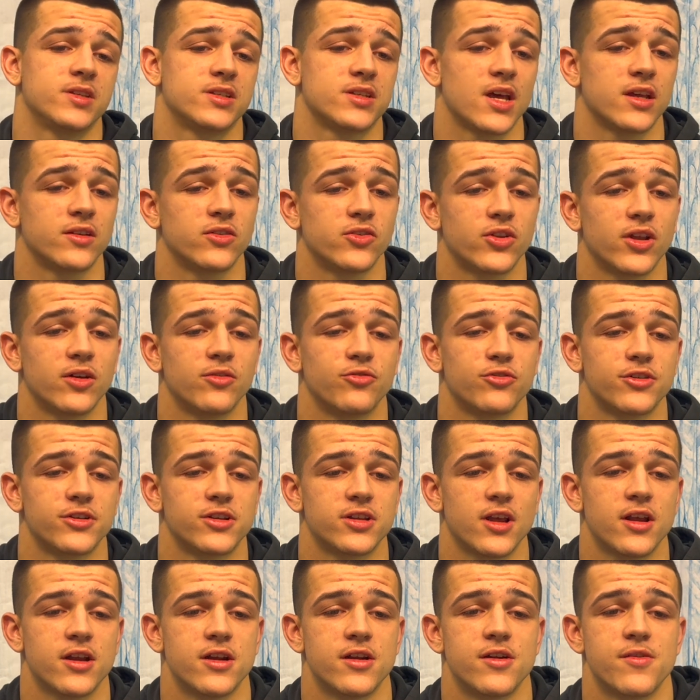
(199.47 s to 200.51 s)
Save some for
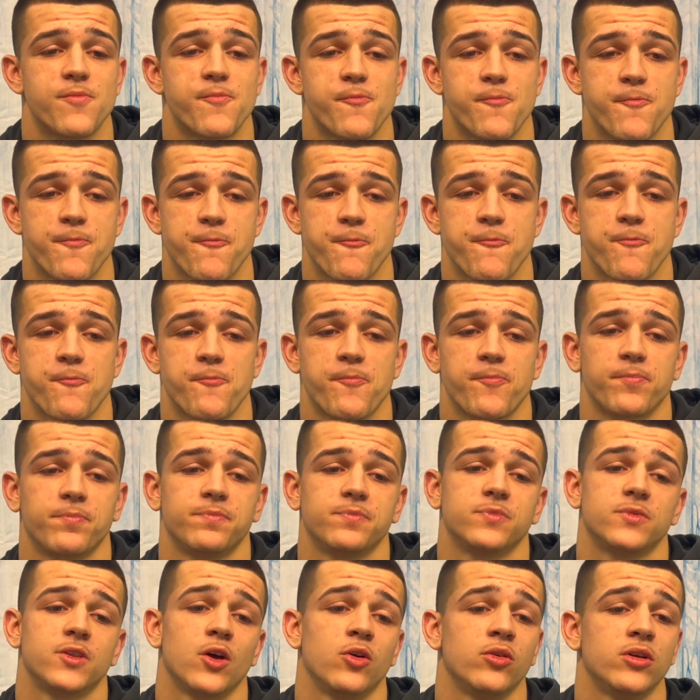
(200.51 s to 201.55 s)
Santa.
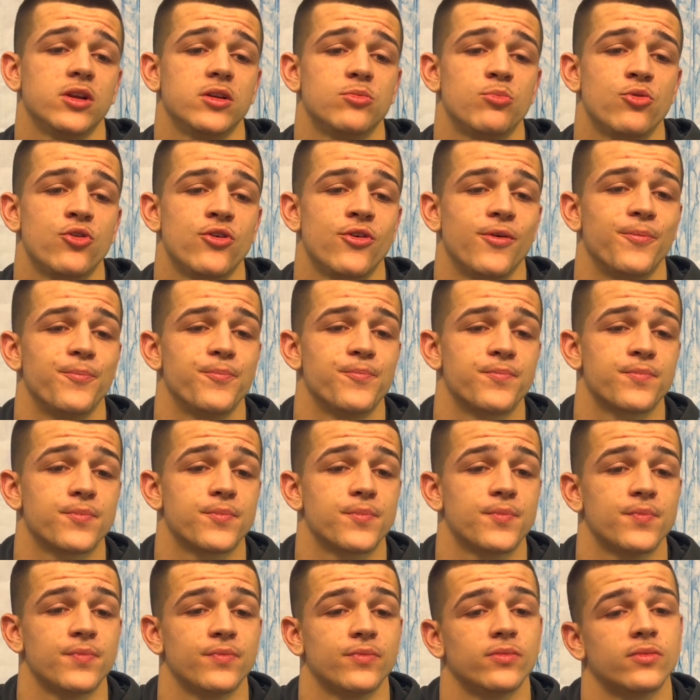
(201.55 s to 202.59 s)
Don't eat them all.
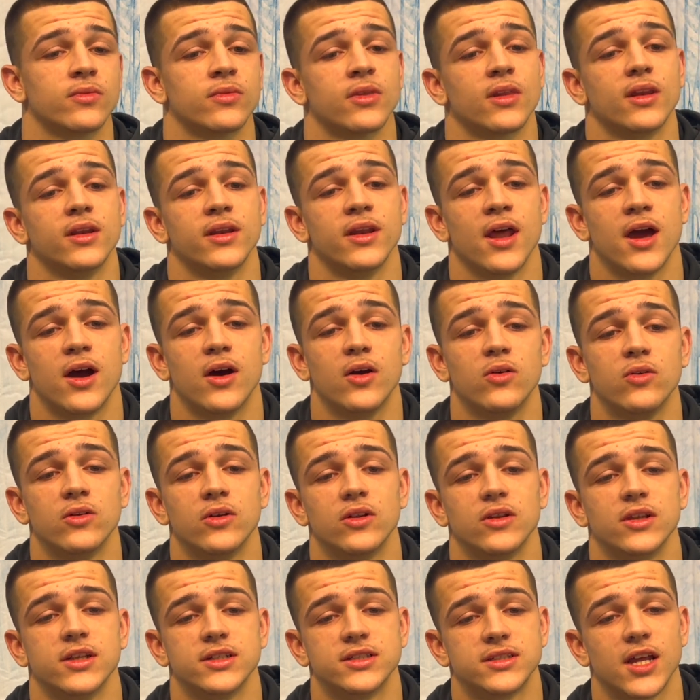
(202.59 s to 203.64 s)
Now,
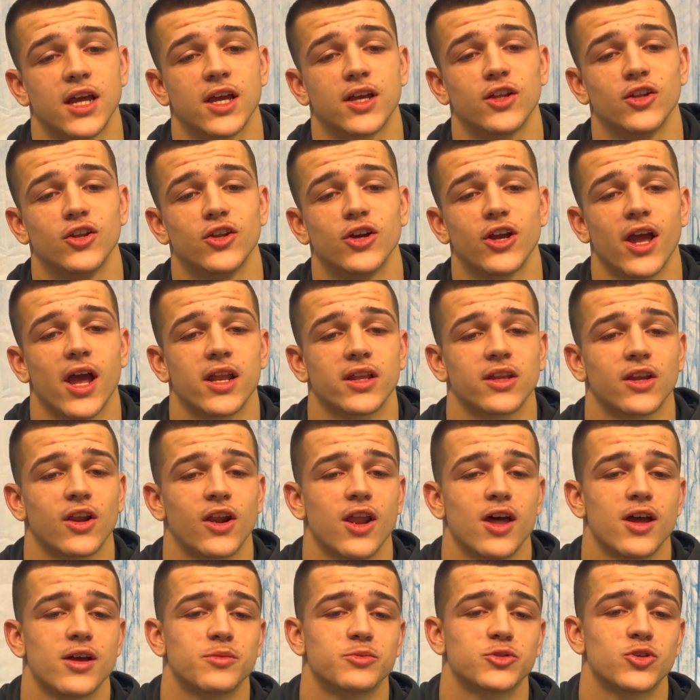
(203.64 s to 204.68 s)
let's take a look at the
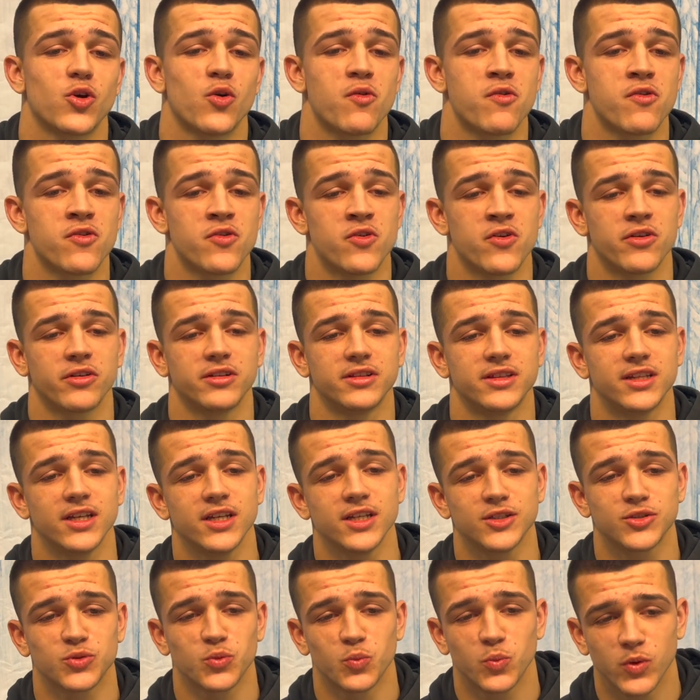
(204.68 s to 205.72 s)
clubs going on
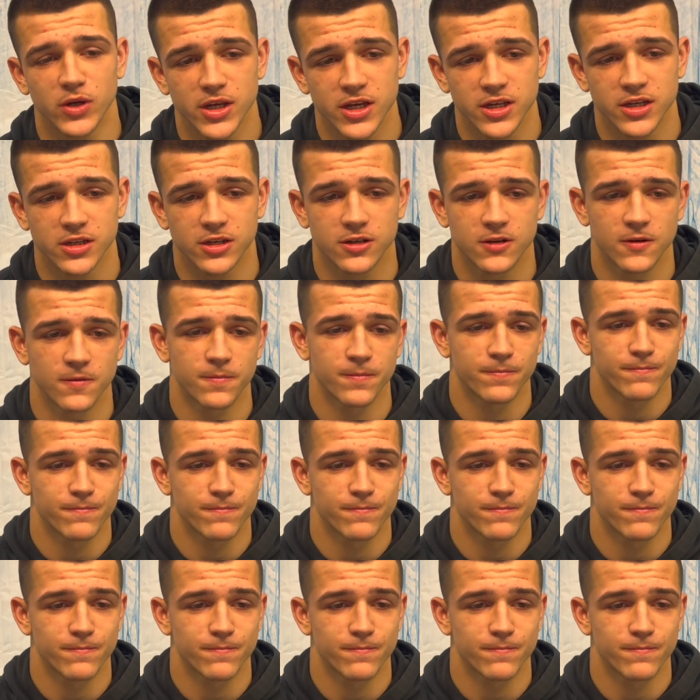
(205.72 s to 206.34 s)
this week.